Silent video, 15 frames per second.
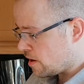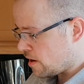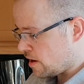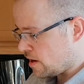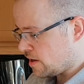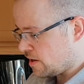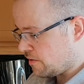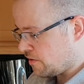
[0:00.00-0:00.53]

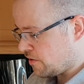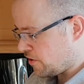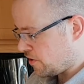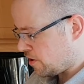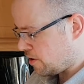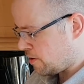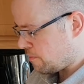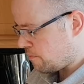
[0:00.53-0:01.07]
and
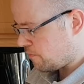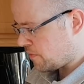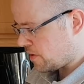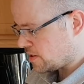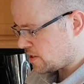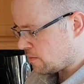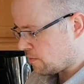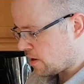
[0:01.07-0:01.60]
it
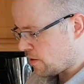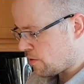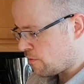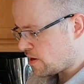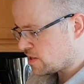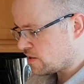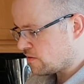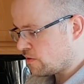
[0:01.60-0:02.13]
seemed like the
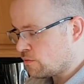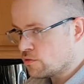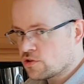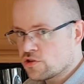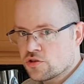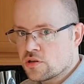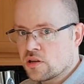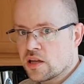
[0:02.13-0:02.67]
rest of it was
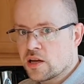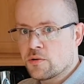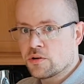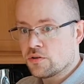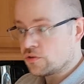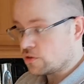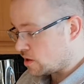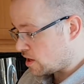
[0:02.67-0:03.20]
just liquid
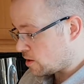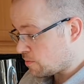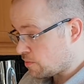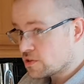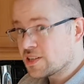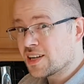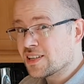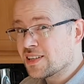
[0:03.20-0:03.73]
underneath.
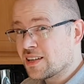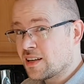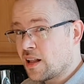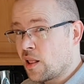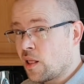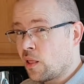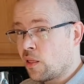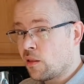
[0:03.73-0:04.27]
There's actually a
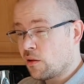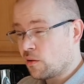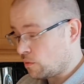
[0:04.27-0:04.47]
whole